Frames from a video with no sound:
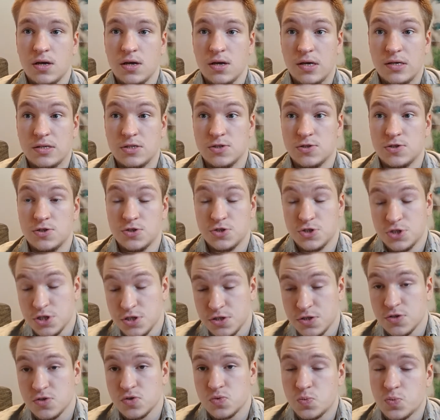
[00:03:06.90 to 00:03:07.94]
His
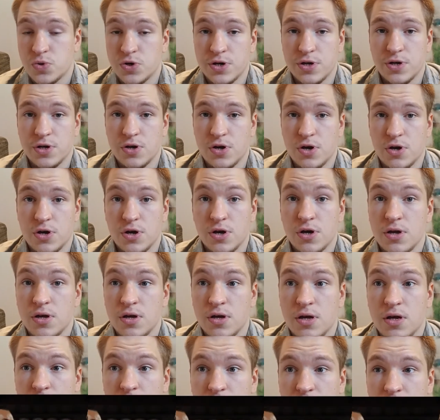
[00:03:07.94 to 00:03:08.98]
jiu-jitsu is pretty good,
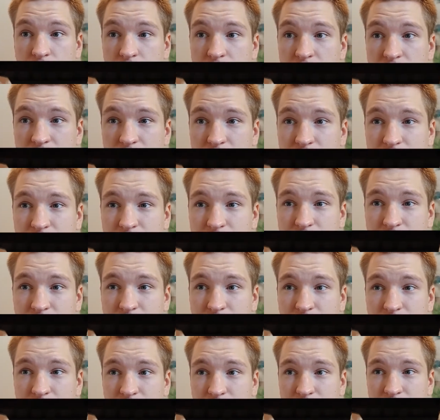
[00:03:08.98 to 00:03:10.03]
and
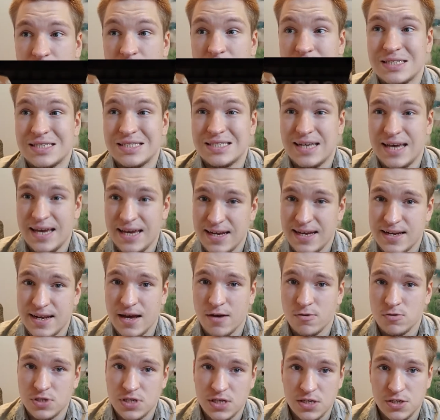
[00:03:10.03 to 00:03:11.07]
his
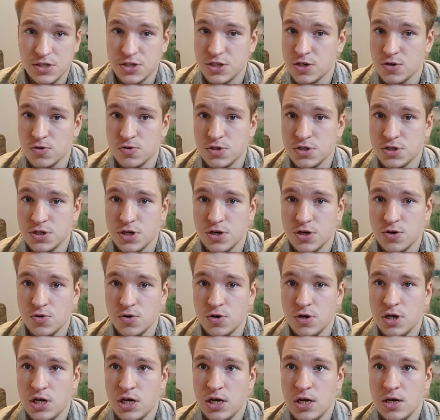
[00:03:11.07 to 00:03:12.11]
takedowns are
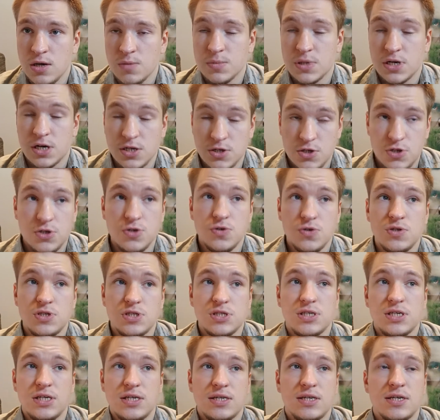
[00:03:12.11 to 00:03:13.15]
so-so, but I do
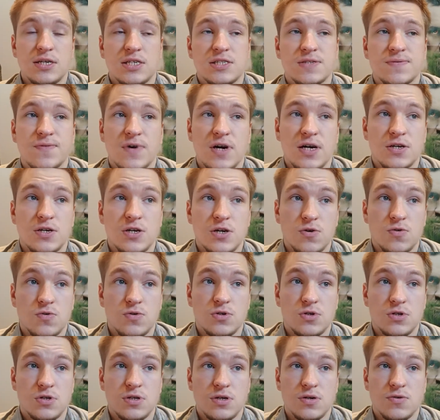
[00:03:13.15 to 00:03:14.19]
see this fight going
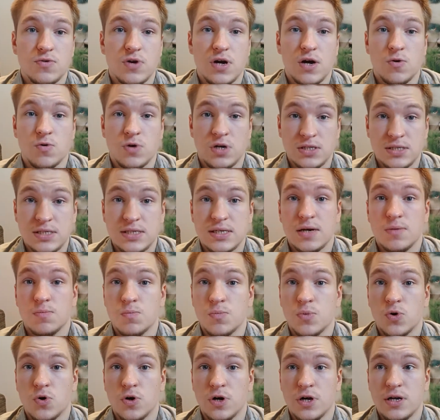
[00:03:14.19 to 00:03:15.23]
to the ground at some
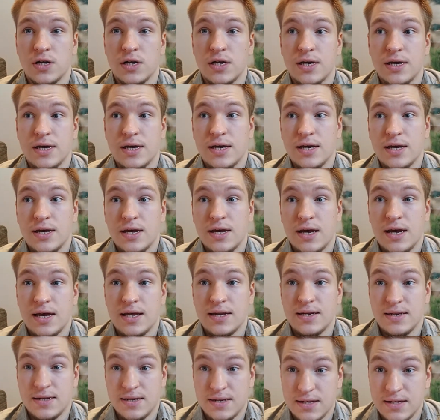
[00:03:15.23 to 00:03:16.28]
point,
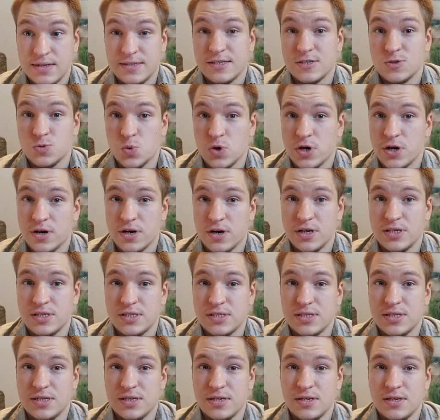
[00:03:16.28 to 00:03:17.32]
and this is where I
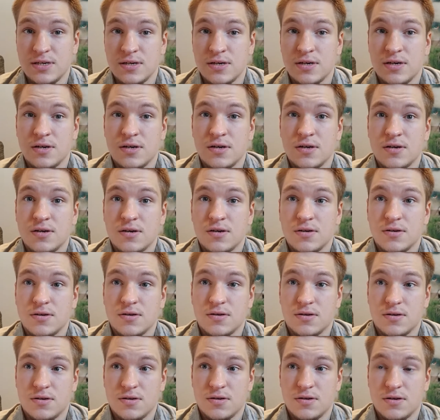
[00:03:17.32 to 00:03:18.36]
see
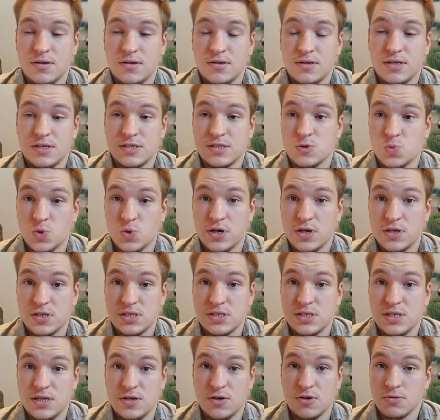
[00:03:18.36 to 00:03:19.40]

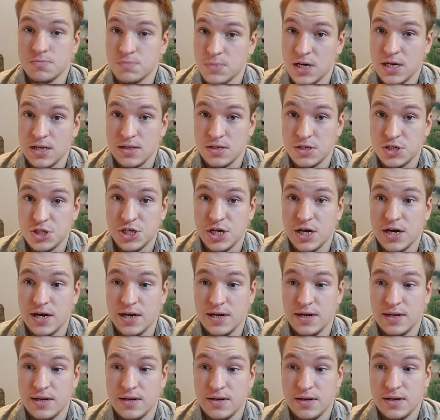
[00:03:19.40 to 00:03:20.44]
O'Malley
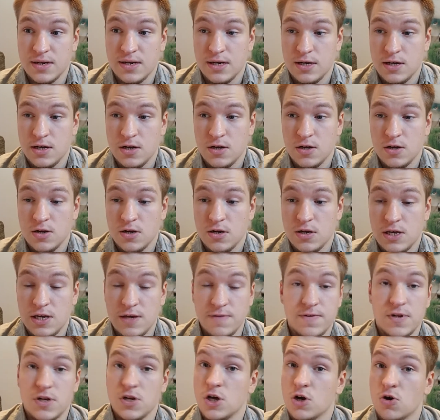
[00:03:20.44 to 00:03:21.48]
shining.
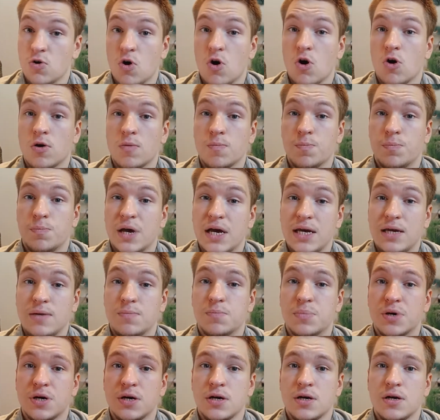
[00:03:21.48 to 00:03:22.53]
Even though on
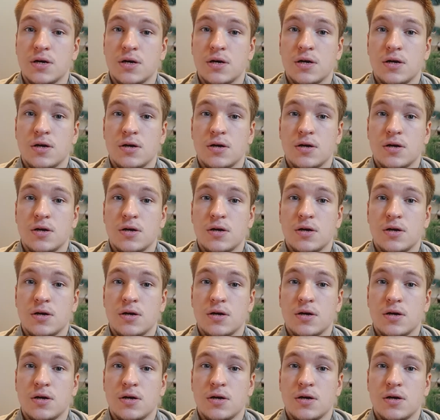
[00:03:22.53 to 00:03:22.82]
paper,